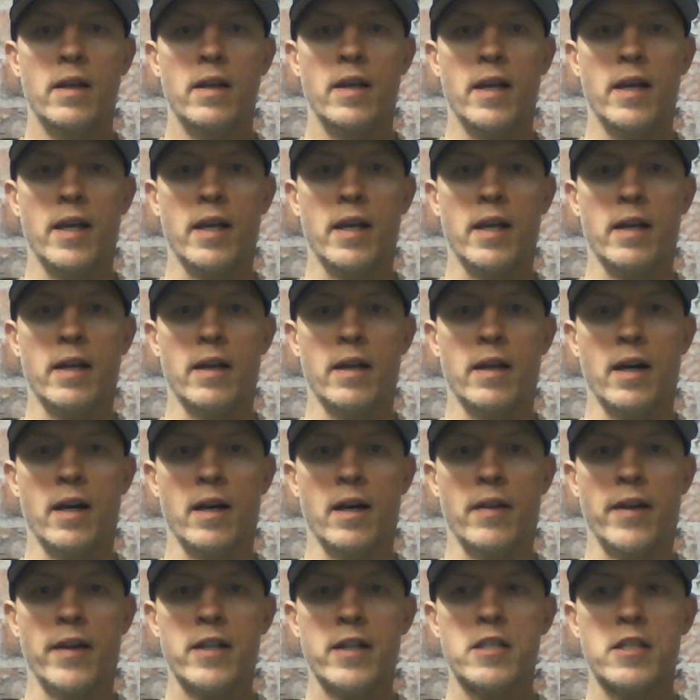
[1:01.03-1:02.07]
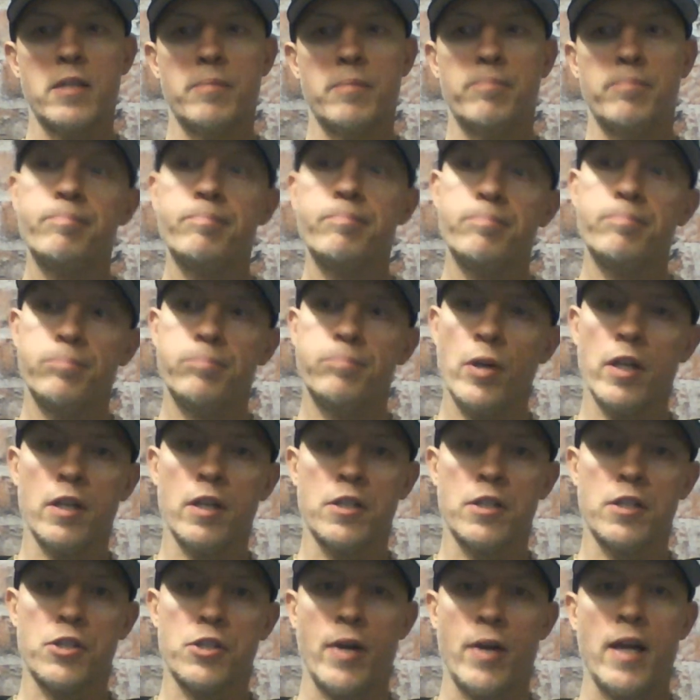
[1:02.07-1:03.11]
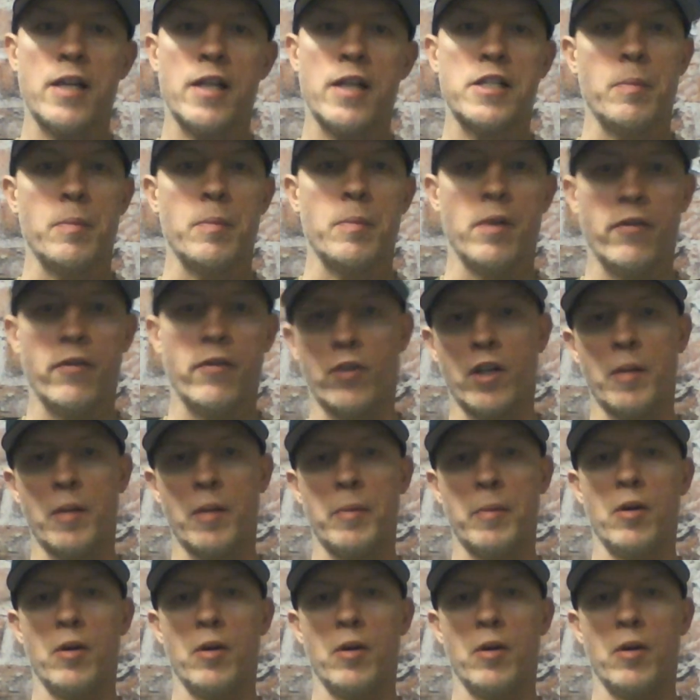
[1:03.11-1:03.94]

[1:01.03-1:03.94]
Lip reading: And that's a pretty good strategy. I mean, if you're going to be